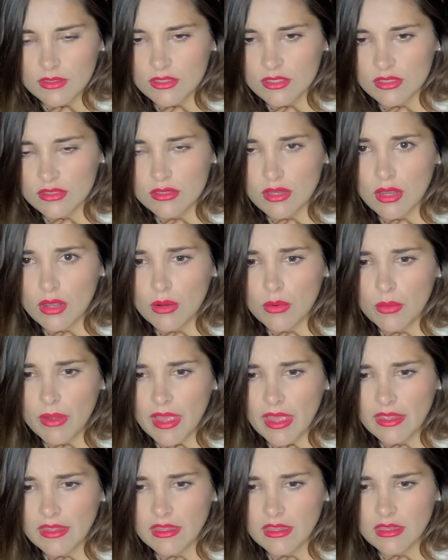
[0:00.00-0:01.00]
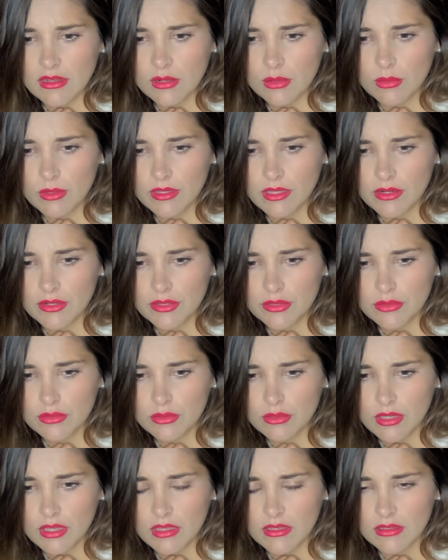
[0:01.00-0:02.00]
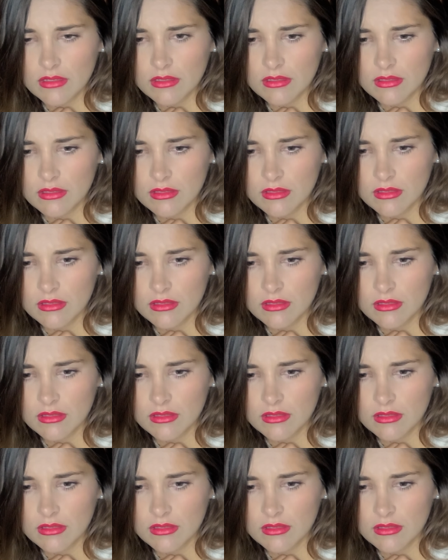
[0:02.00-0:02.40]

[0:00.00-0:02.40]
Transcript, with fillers: just go away, kiddo. What are you doing?